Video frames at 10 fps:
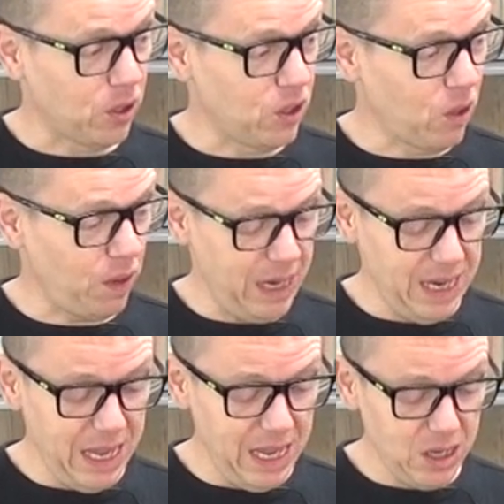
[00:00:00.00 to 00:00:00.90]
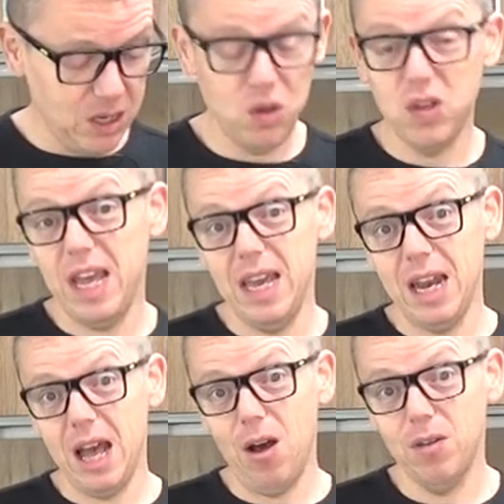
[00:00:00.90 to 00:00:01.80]
So you need to take
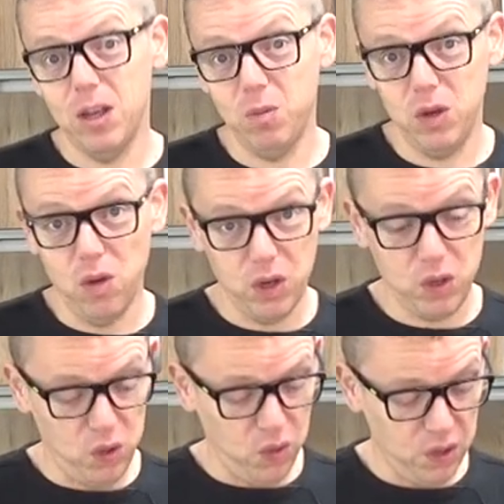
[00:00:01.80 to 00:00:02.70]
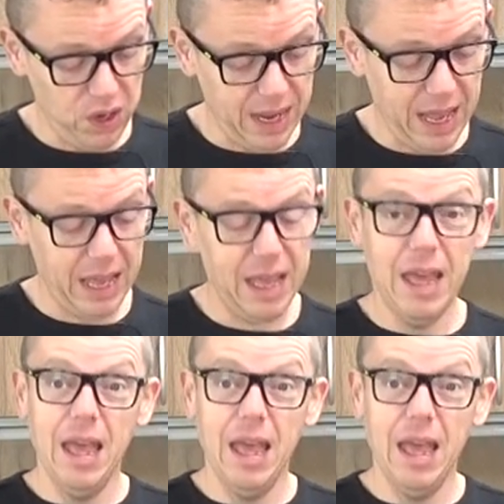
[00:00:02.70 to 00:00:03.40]
it out as we're going to do today